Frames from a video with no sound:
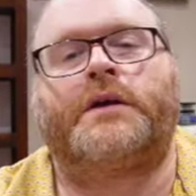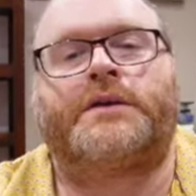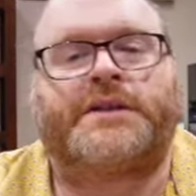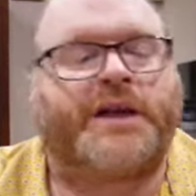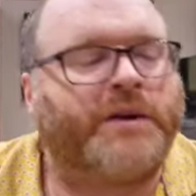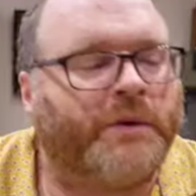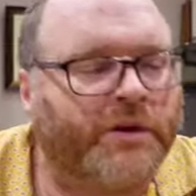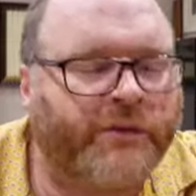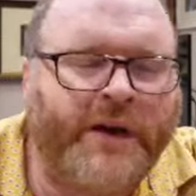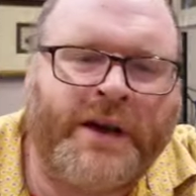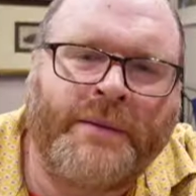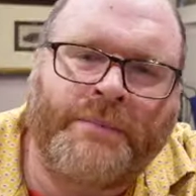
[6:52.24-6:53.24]
So on,
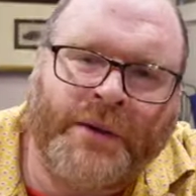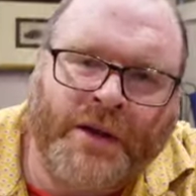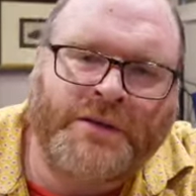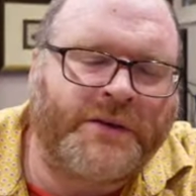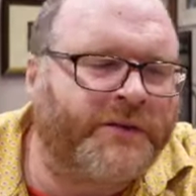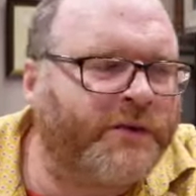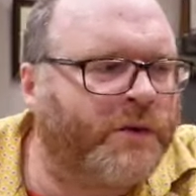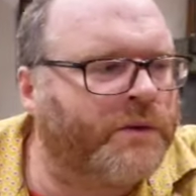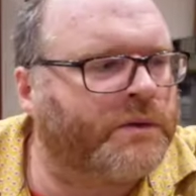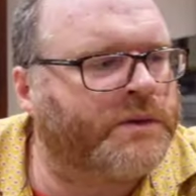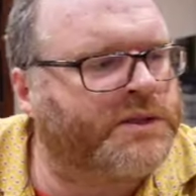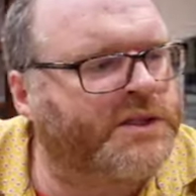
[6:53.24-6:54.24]
really
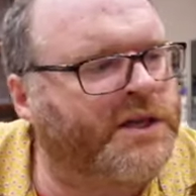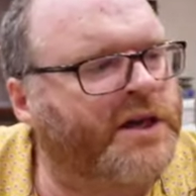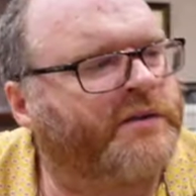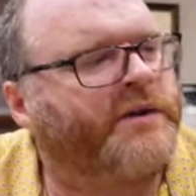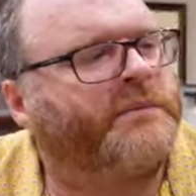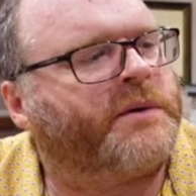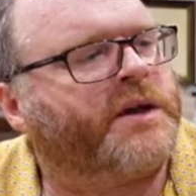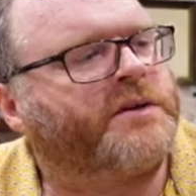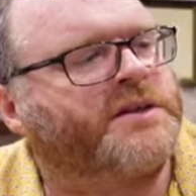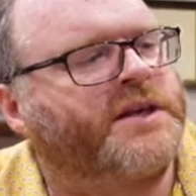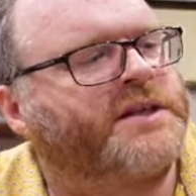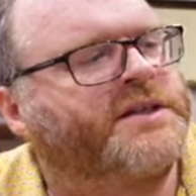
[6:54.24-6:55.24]
beautiful, stirring
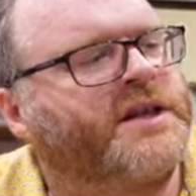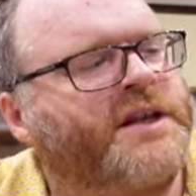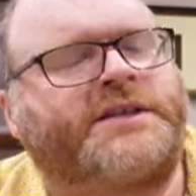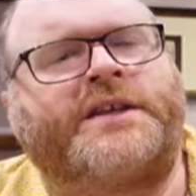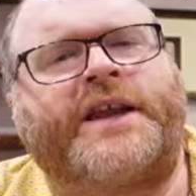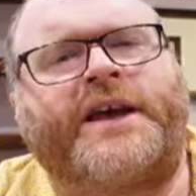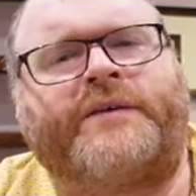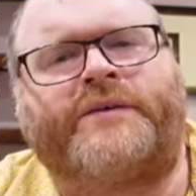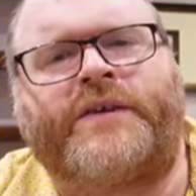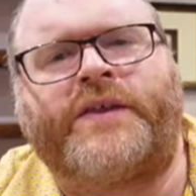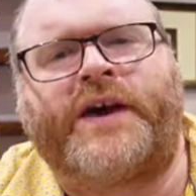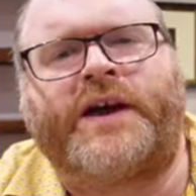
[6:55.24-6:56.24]
music. So listen out
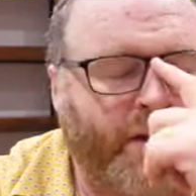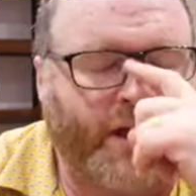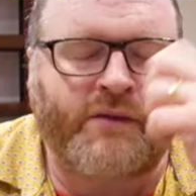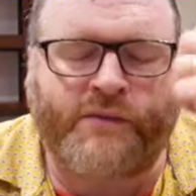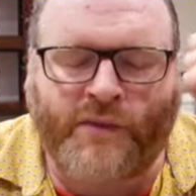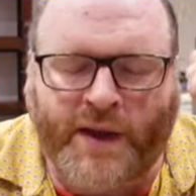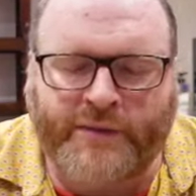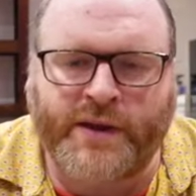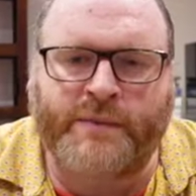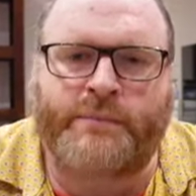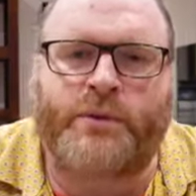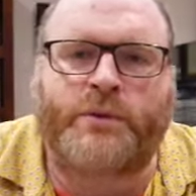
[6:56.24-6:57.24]
for that, a very
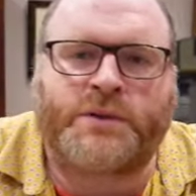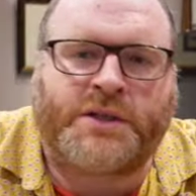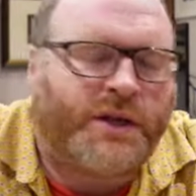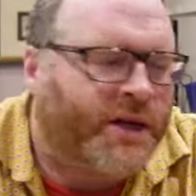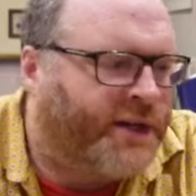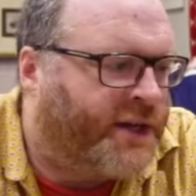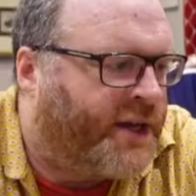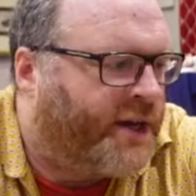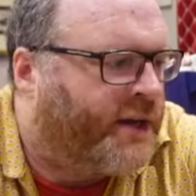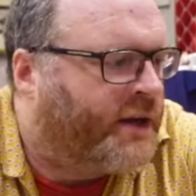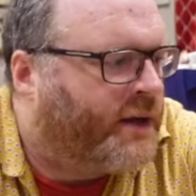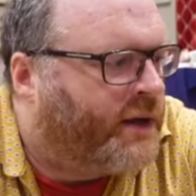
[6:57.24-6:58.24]
important
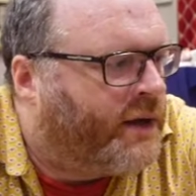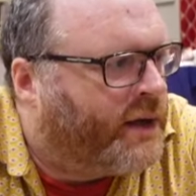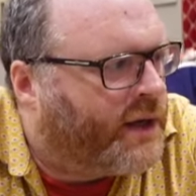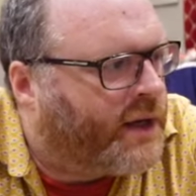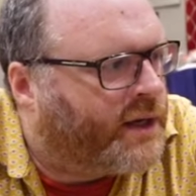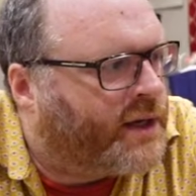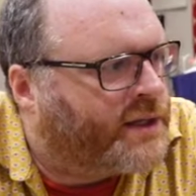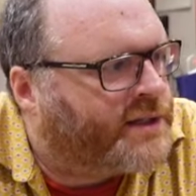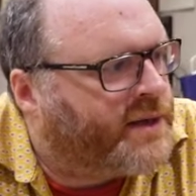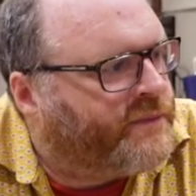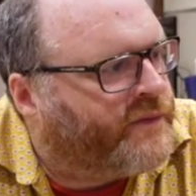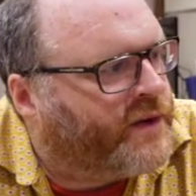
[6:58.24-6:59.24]
idea in this
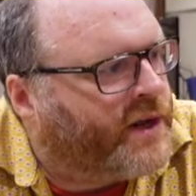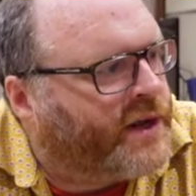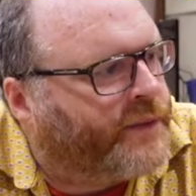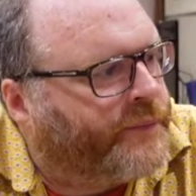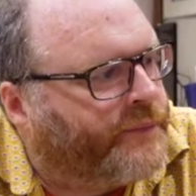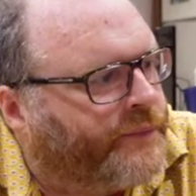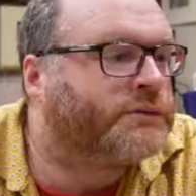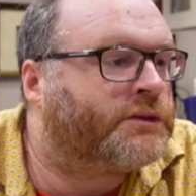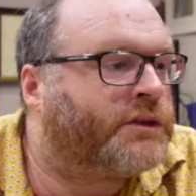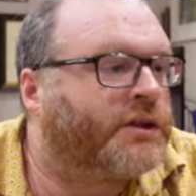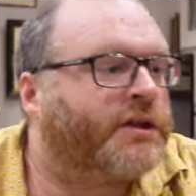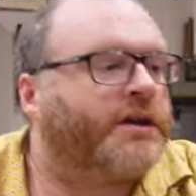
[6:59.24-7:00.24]
symphony.
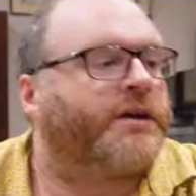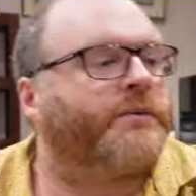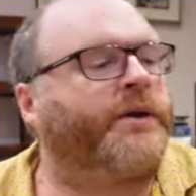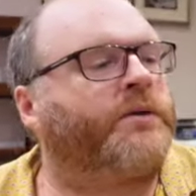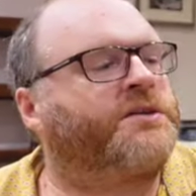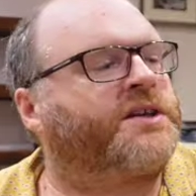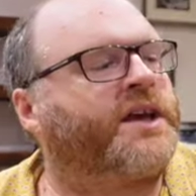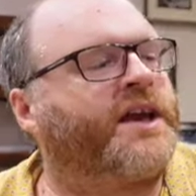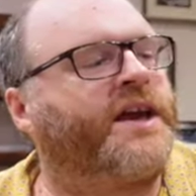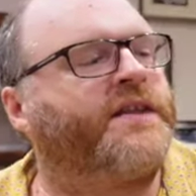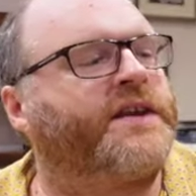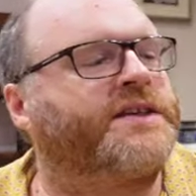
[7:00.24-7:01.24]
We also
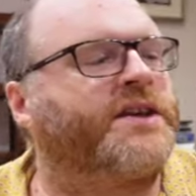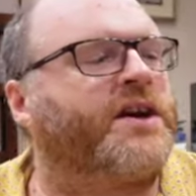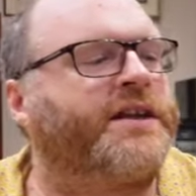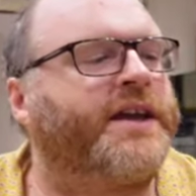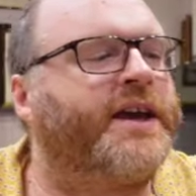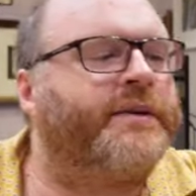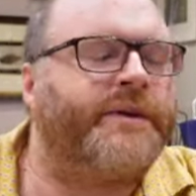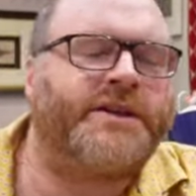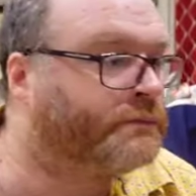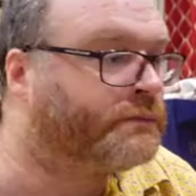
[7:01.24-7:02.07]
hear this idea which